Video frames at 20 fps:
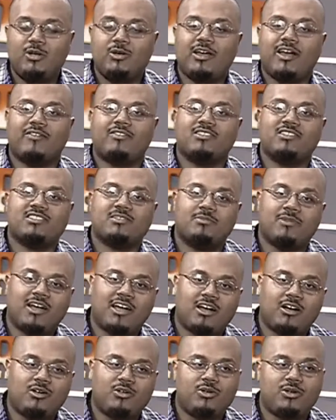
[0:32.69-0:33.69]
you have to
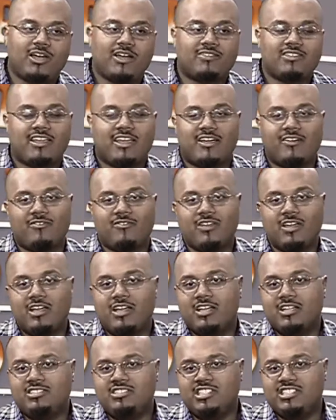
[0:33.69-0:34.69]
smile, you have to have
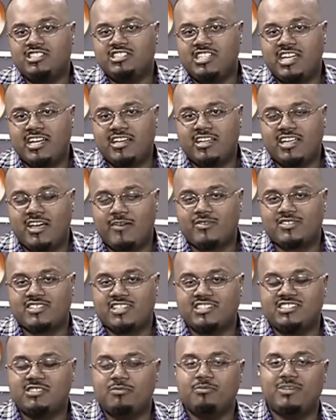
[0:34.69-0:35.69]
chit-chat and
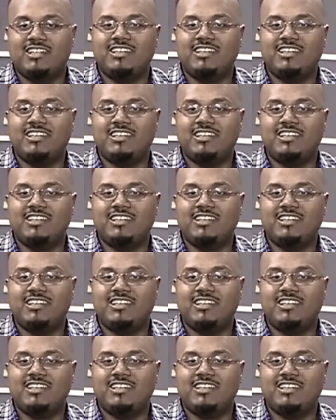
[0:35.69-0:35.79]
conversation,